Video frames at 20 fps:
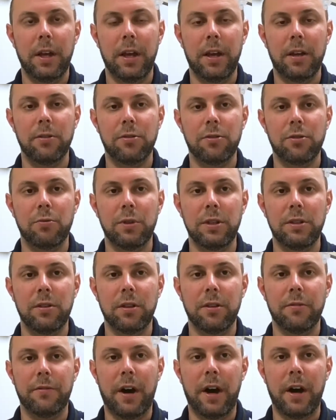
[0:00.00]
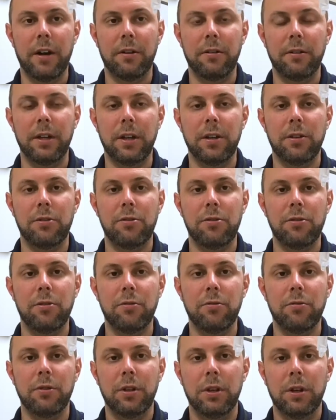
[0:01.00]
and squeezing the vial
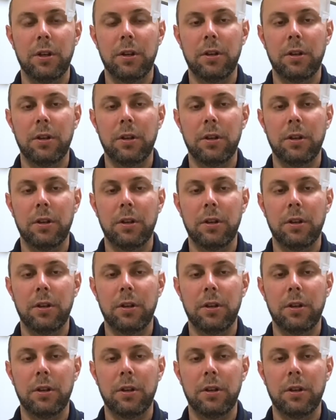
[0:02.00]
into